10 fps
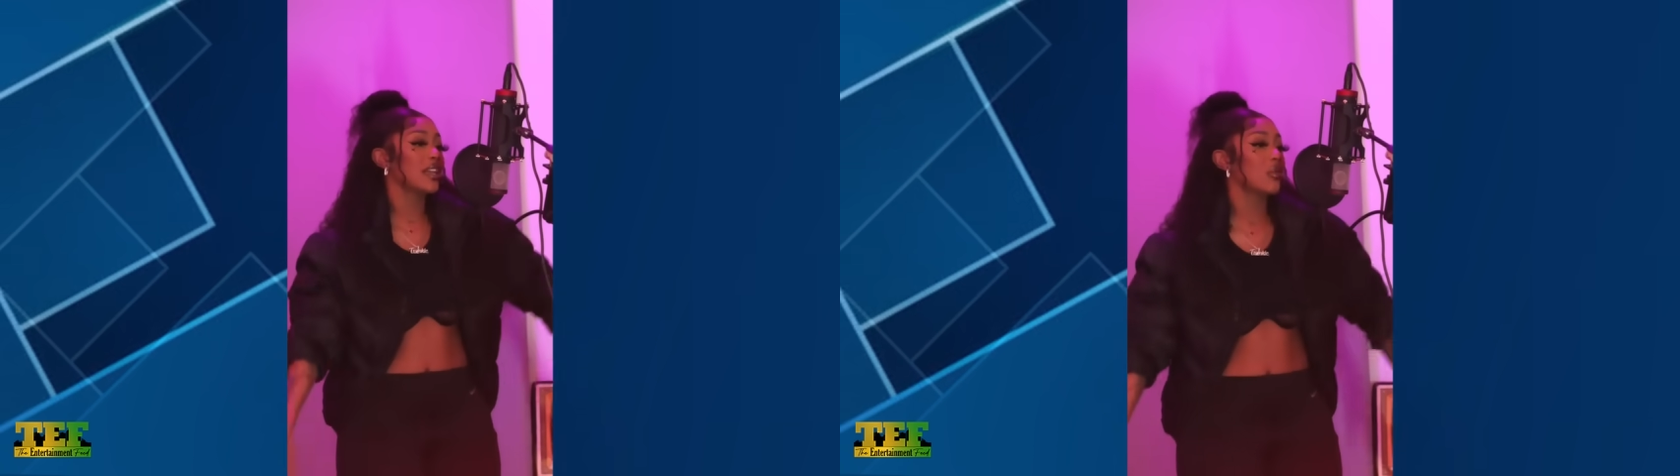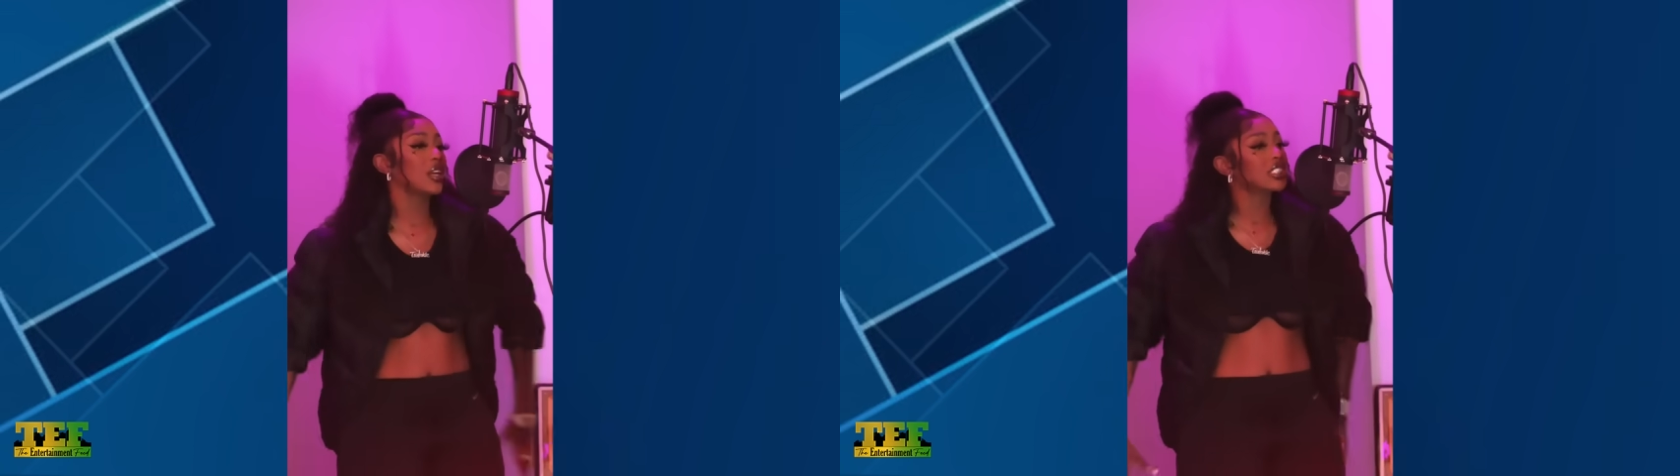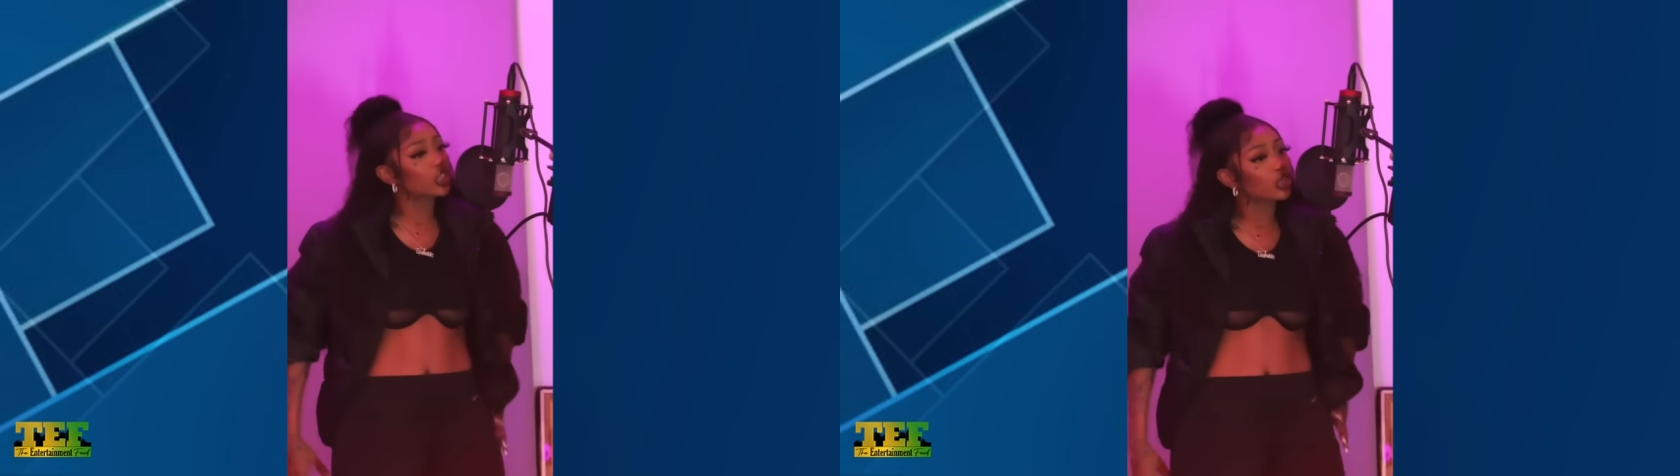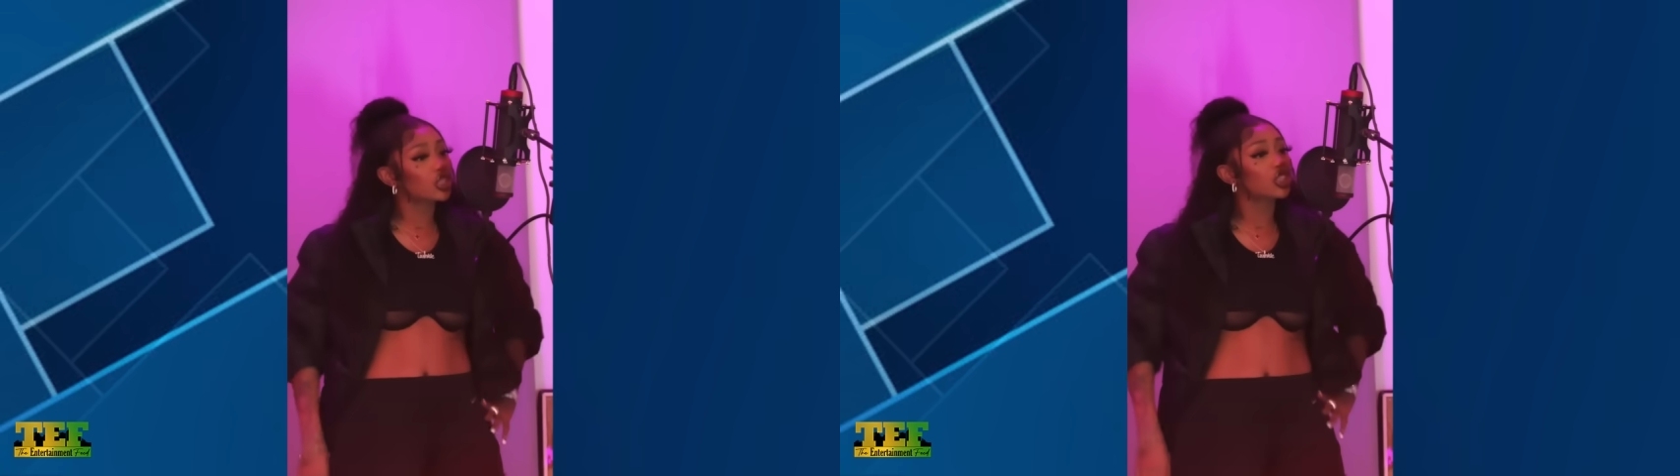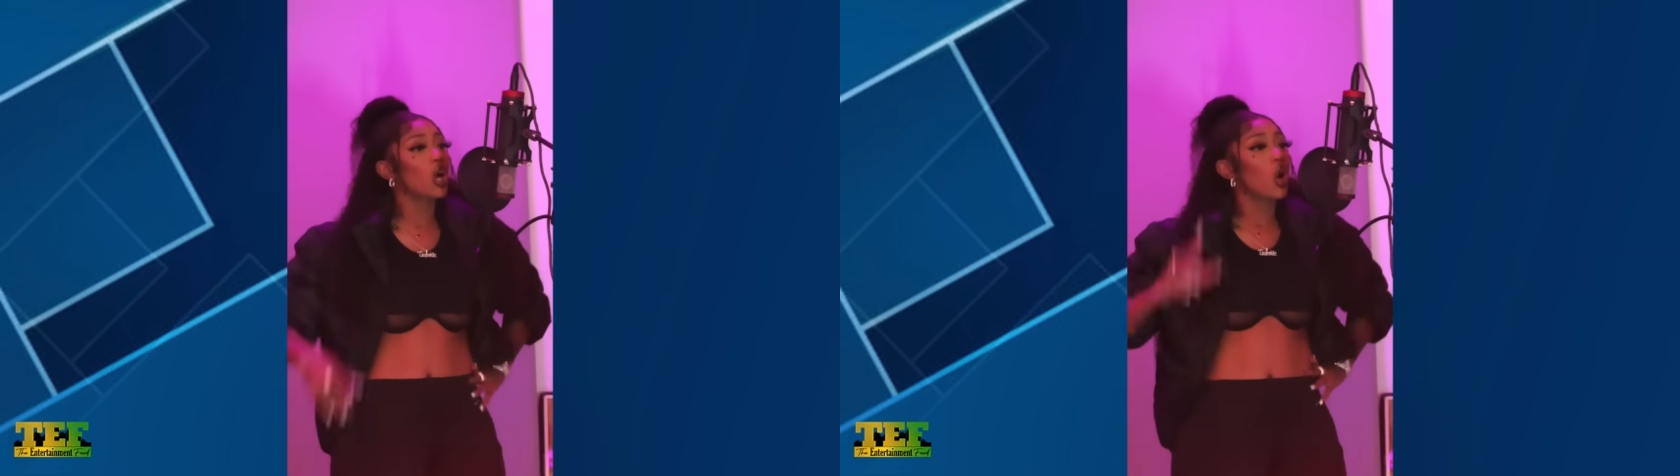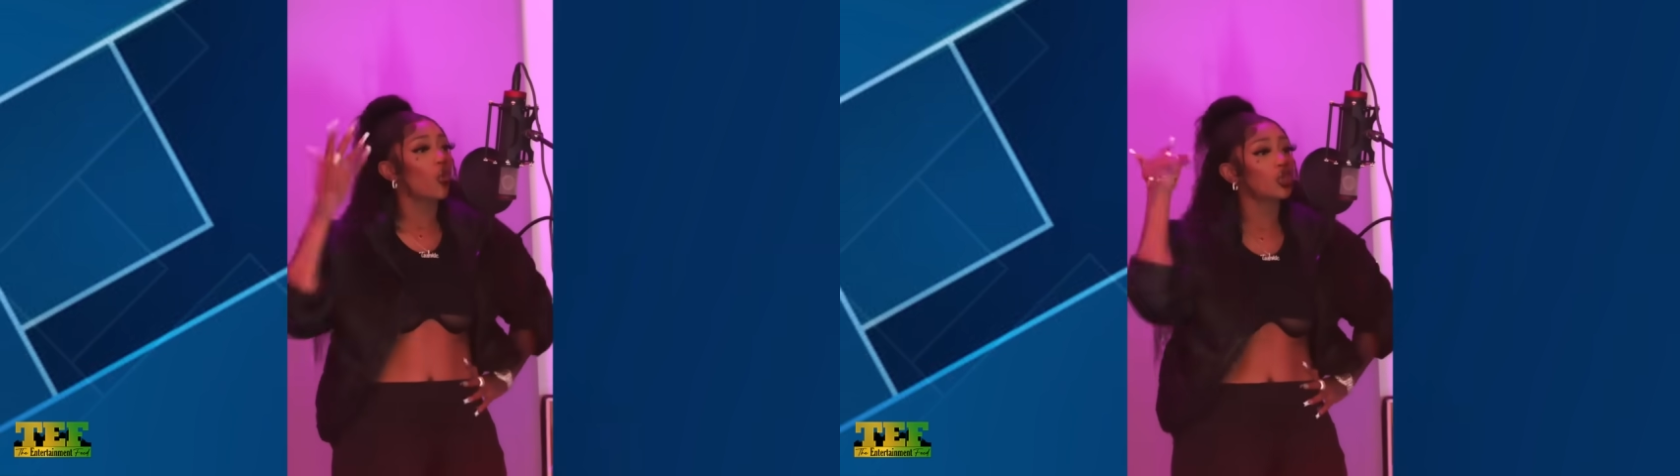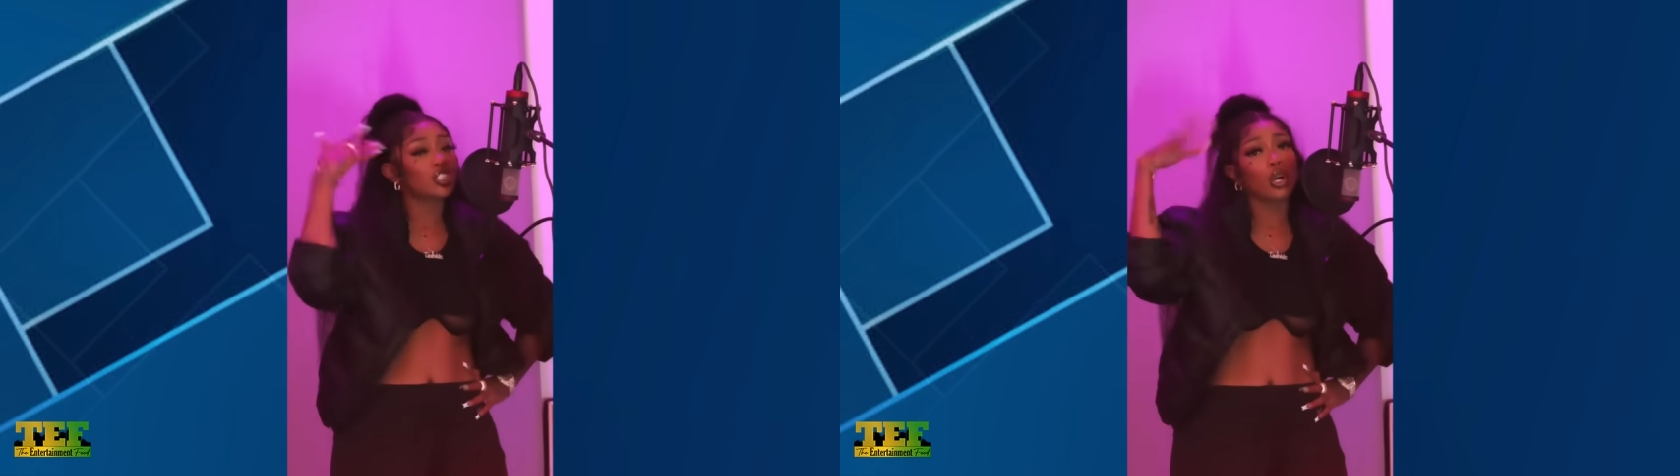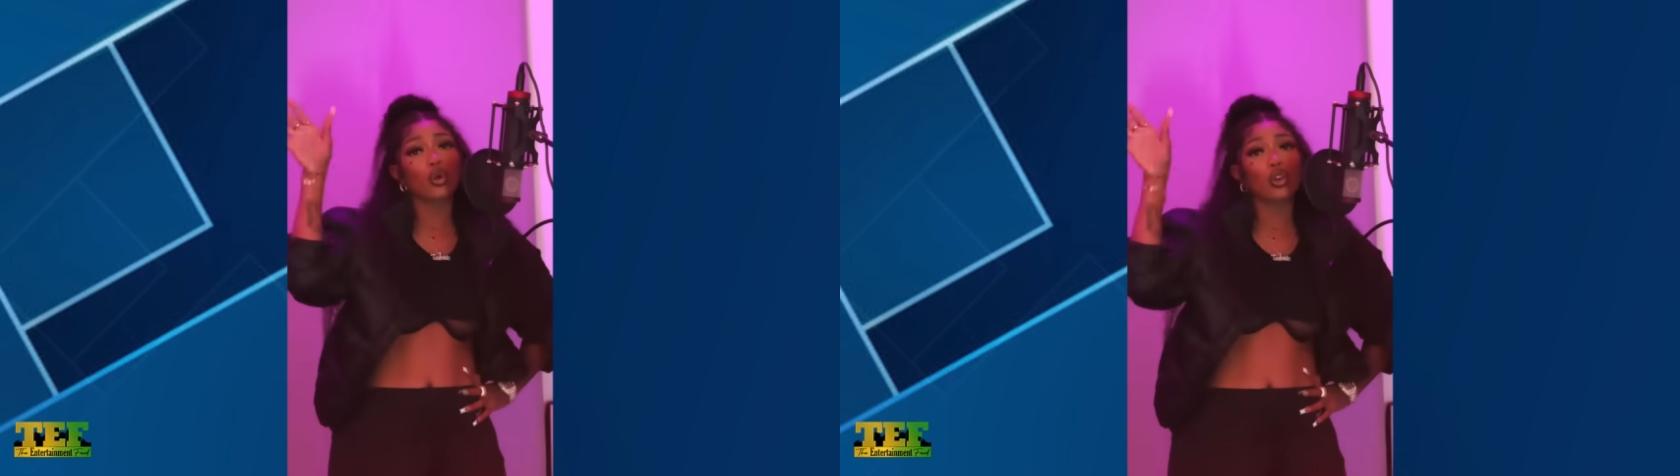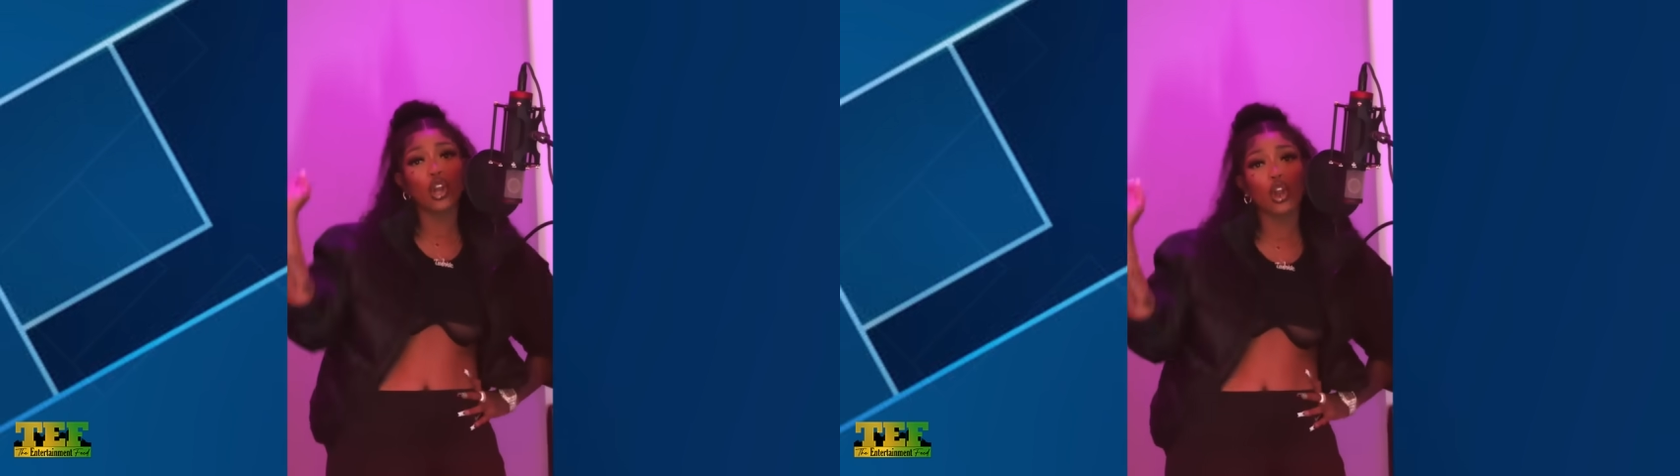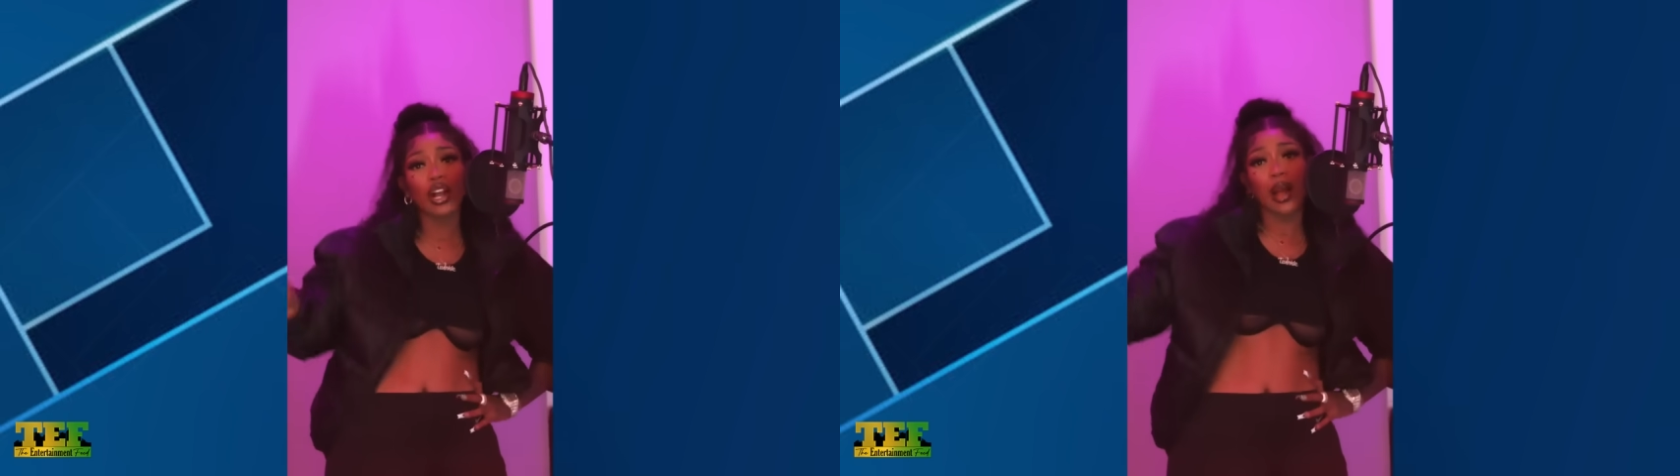a good rhyming and
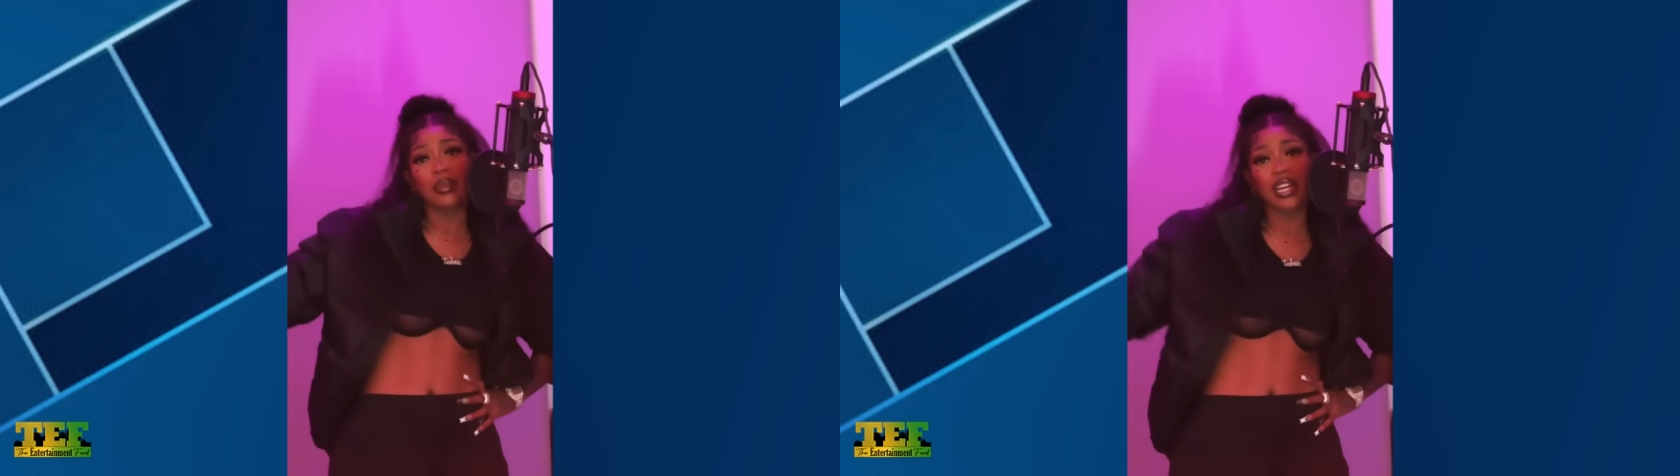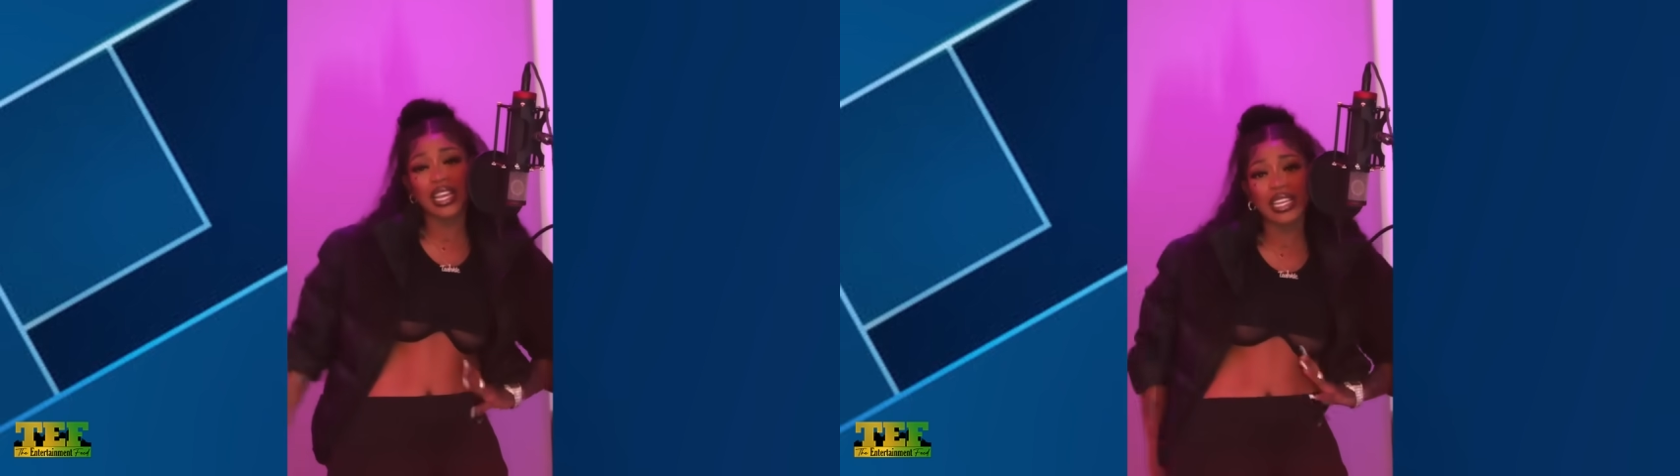wordplay